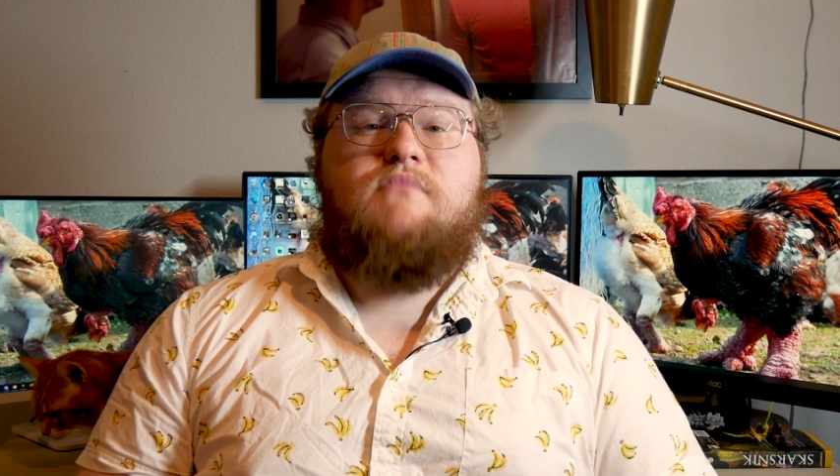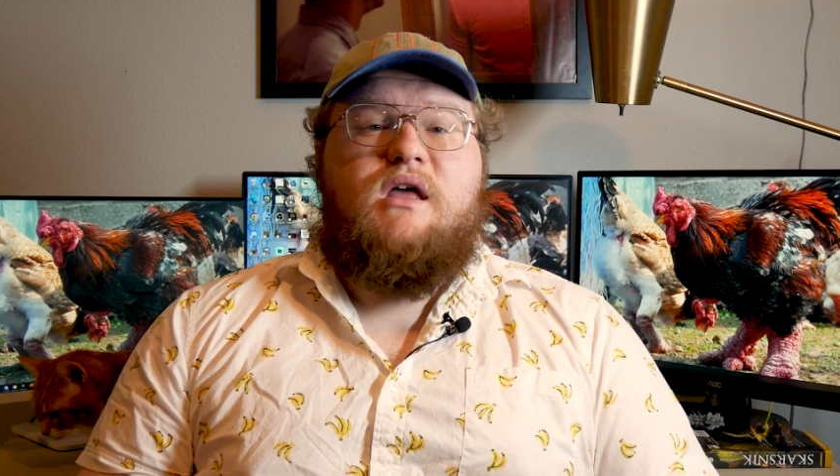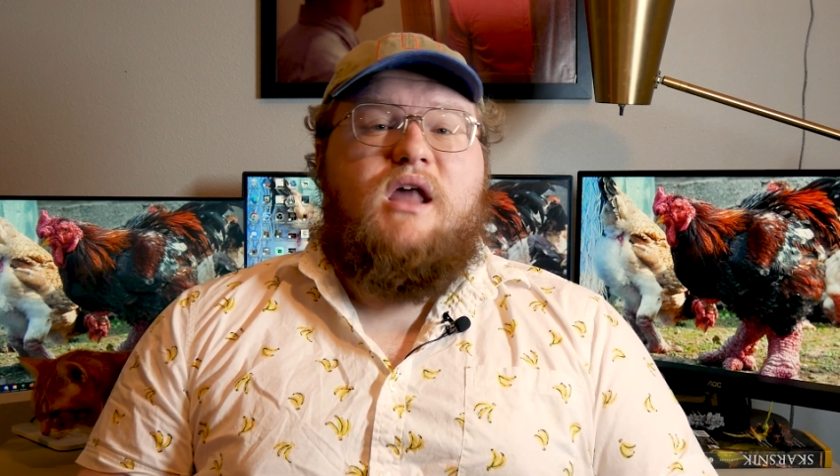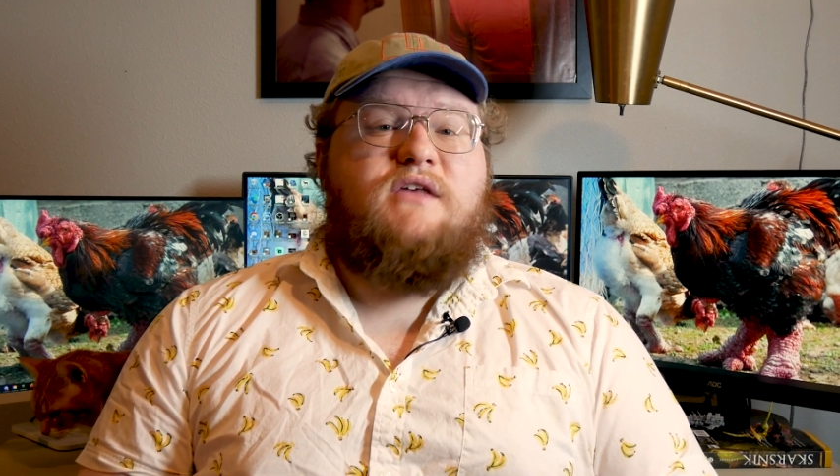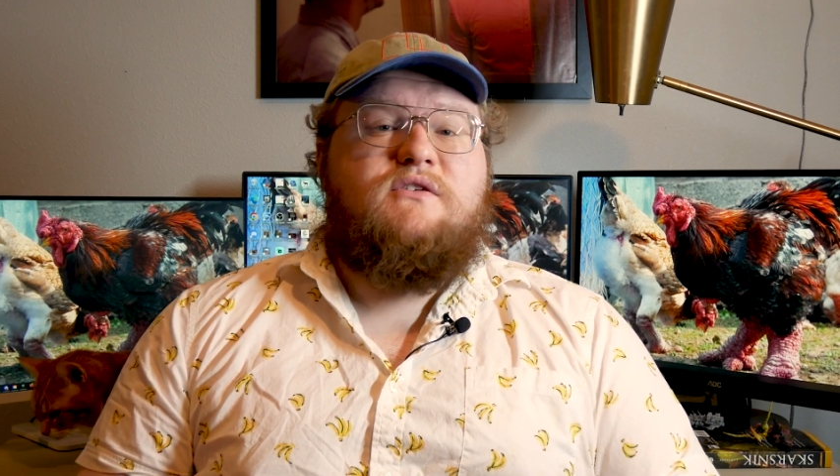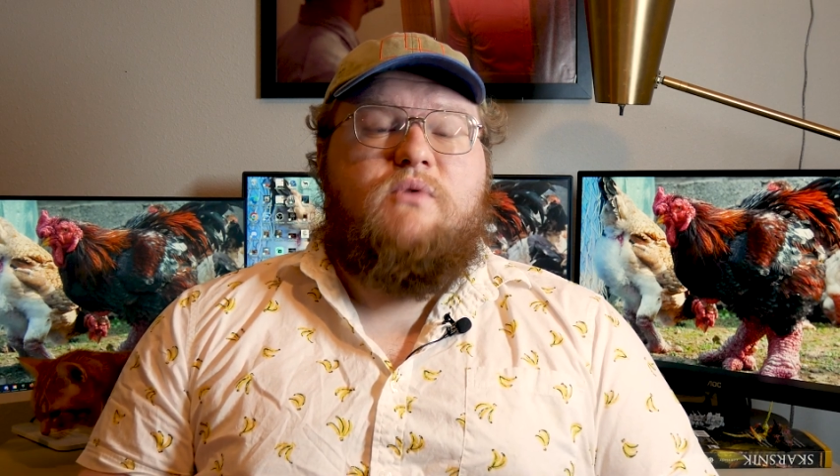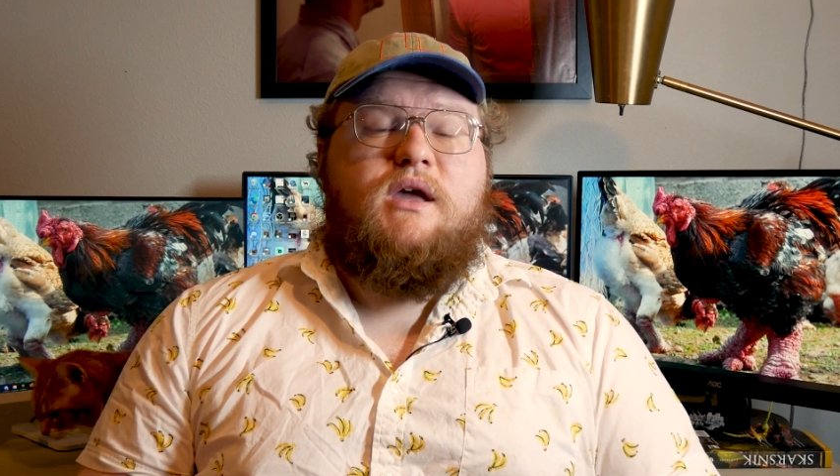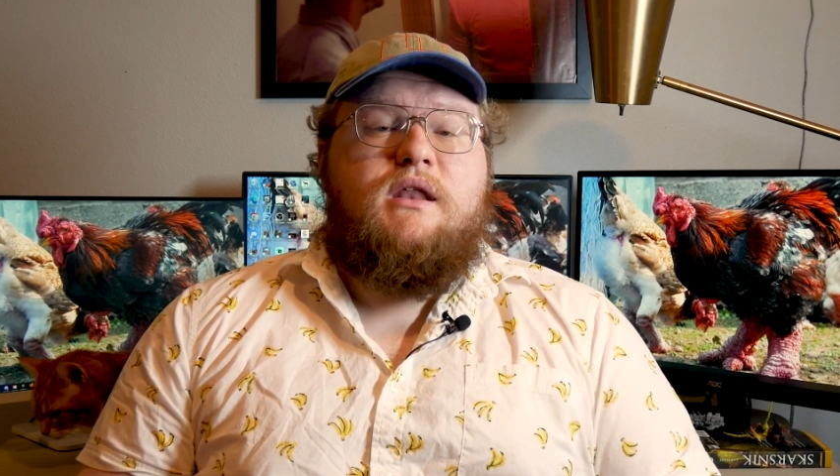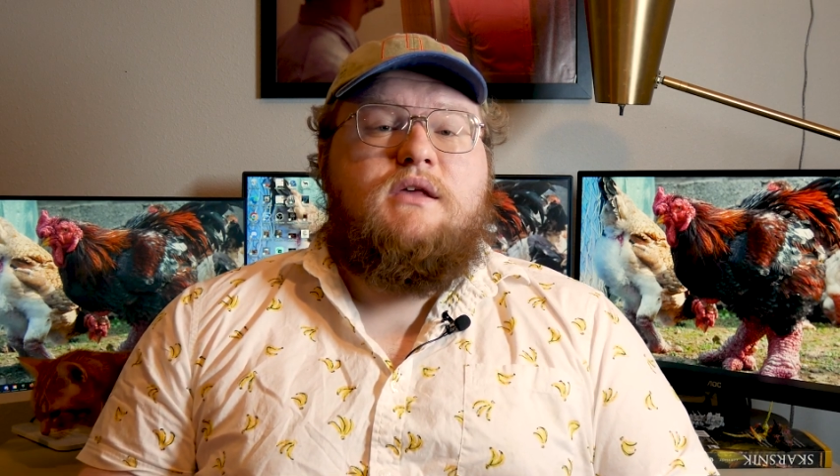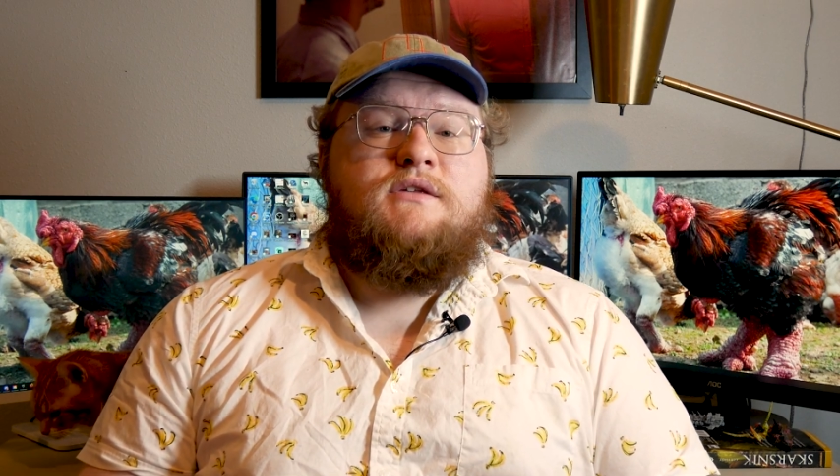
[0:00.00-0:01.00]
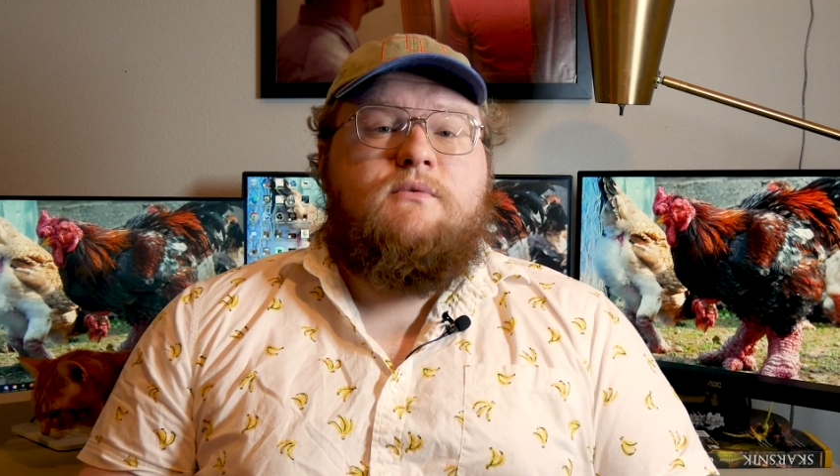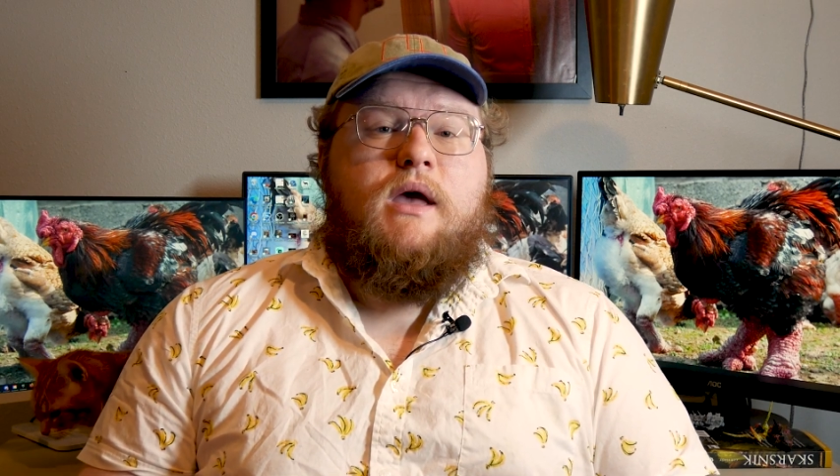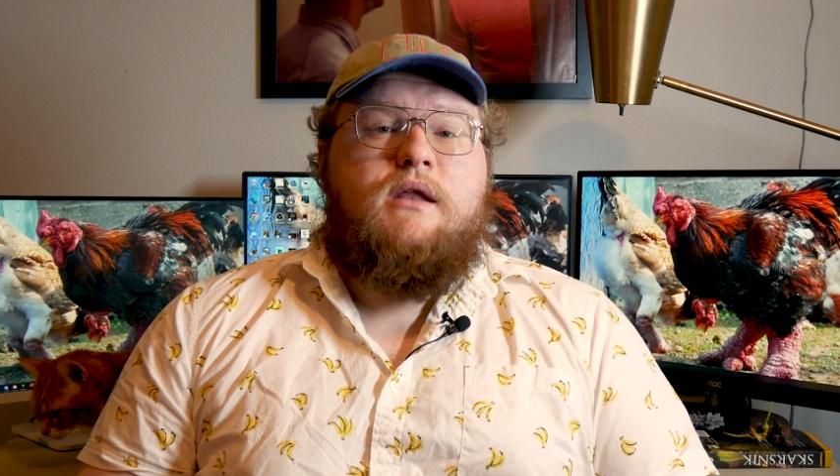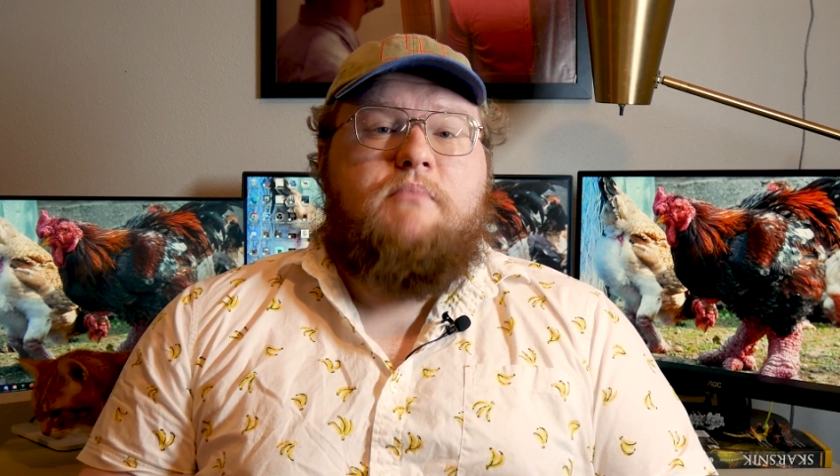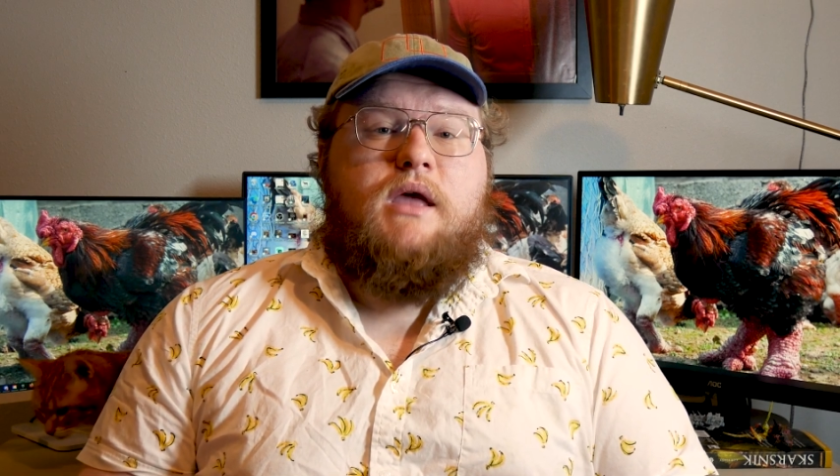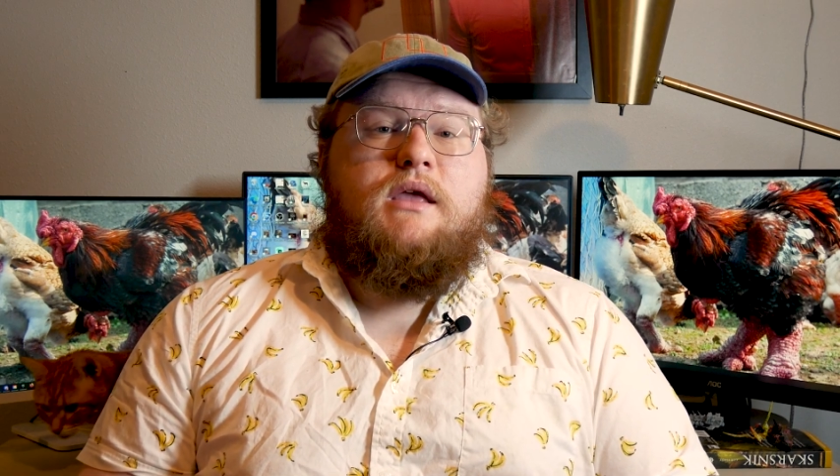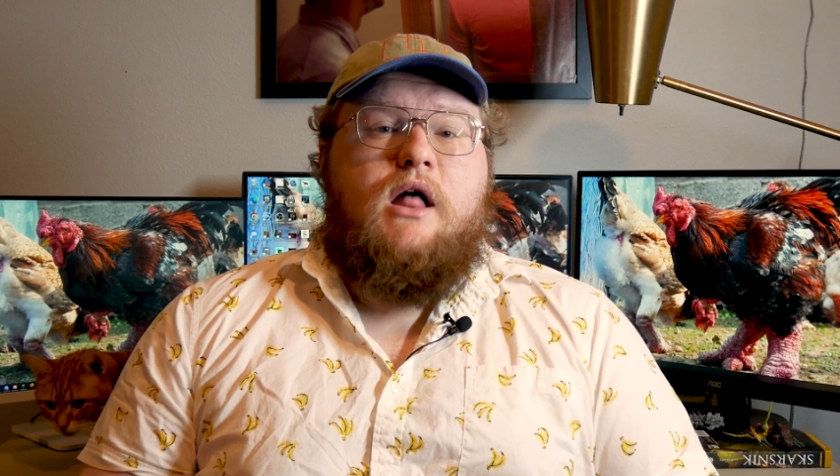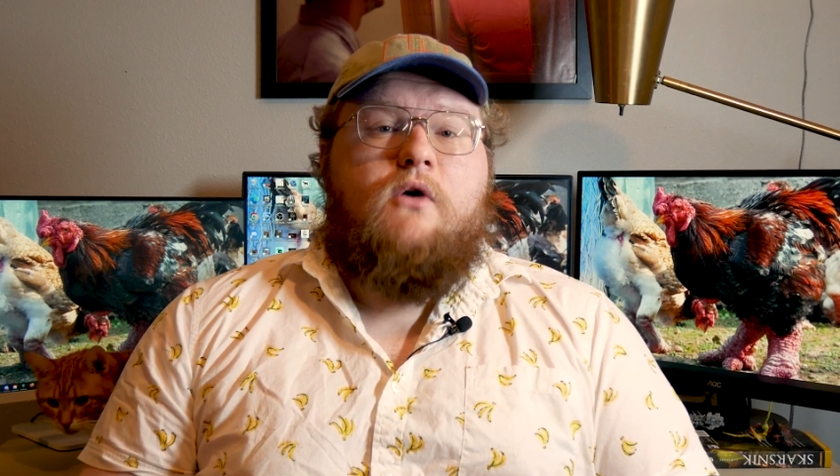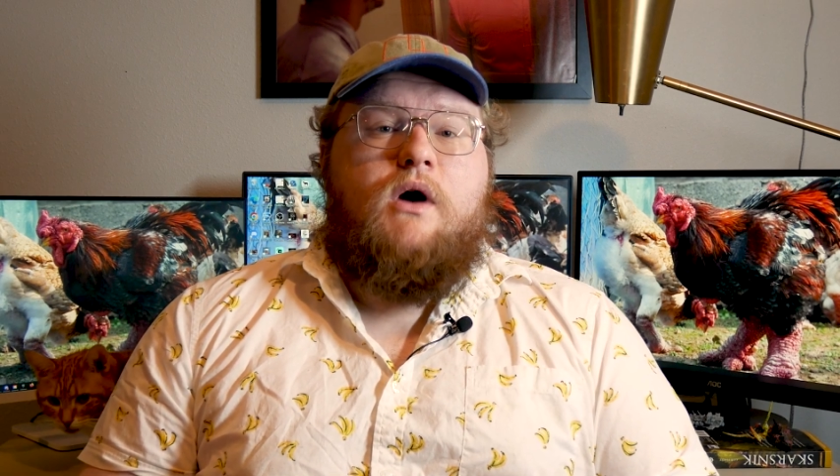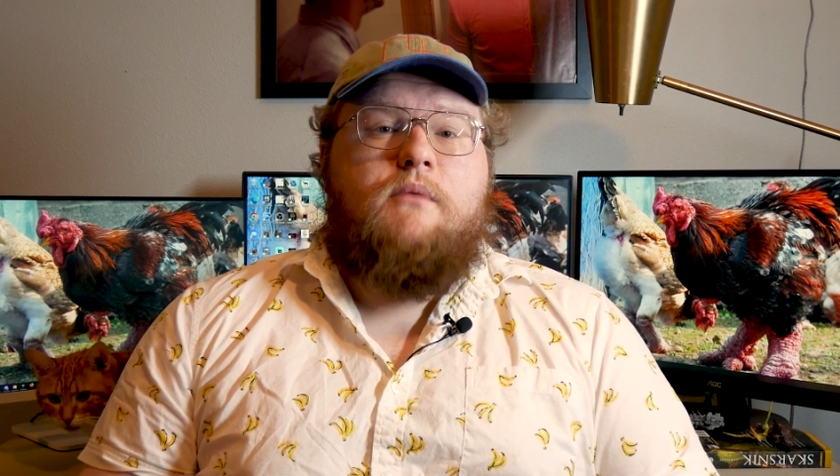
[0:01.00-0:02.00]
A nice, quick, and easy way to paint
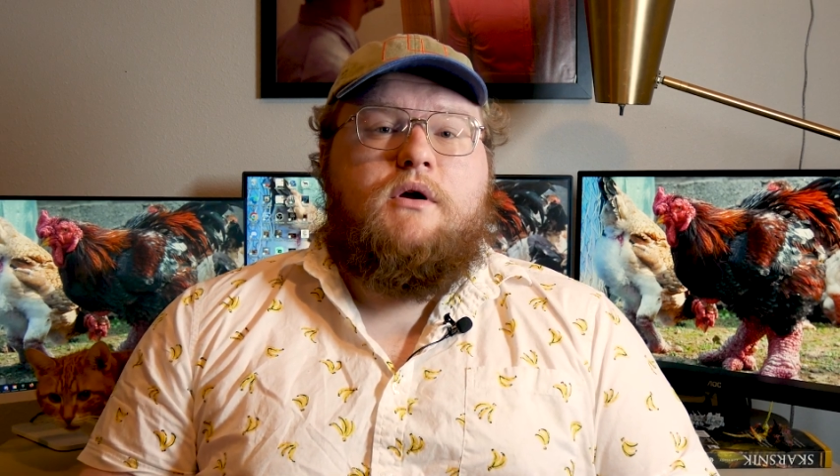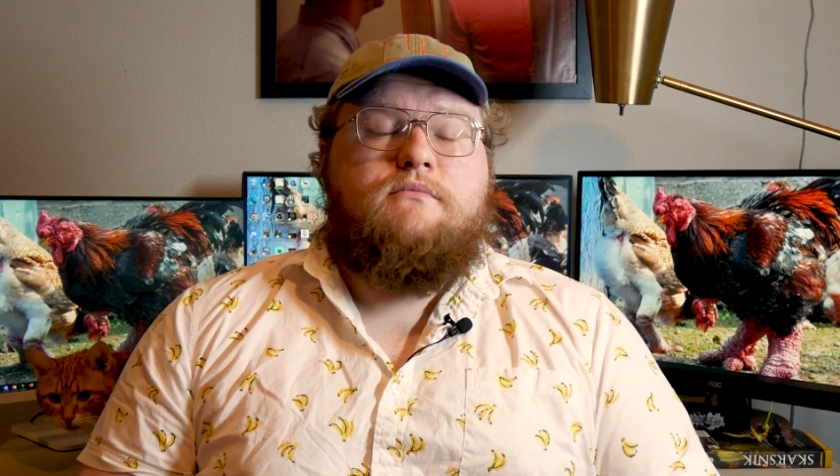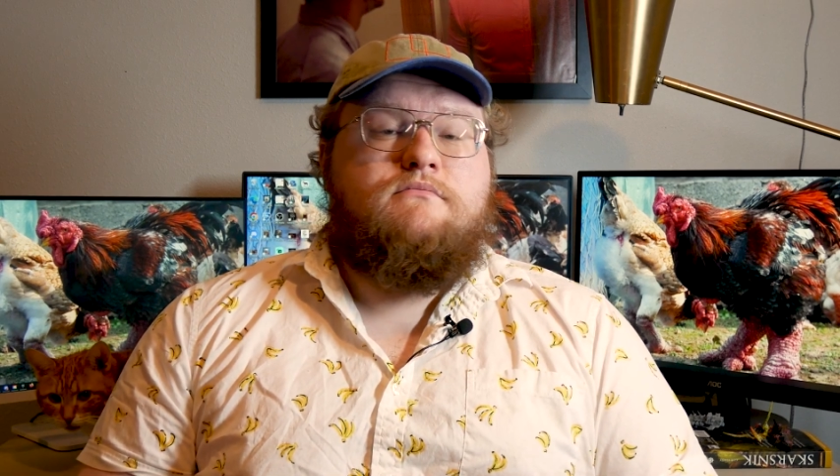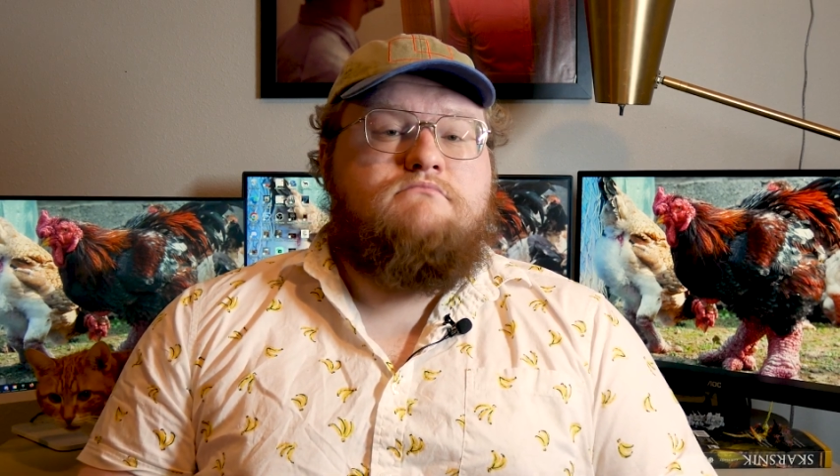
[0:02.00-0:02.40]
yellow armor.